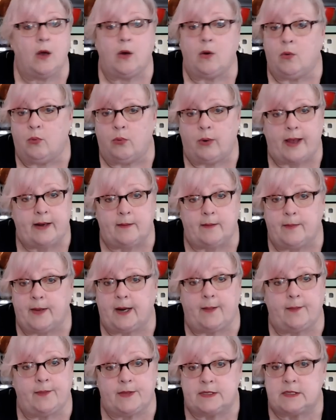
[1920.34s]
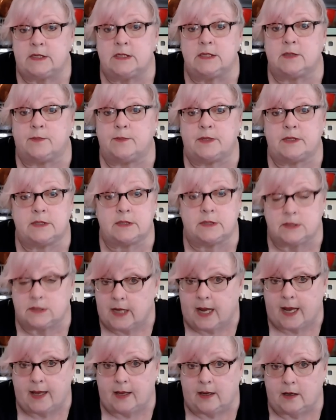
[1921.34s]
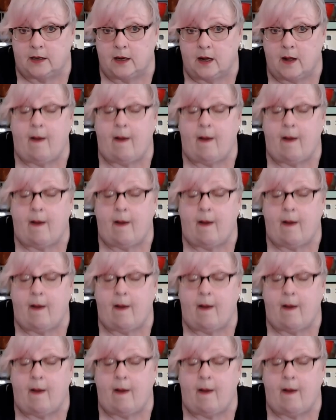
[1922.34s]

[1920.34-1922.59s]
wait a minute, this is a mistake.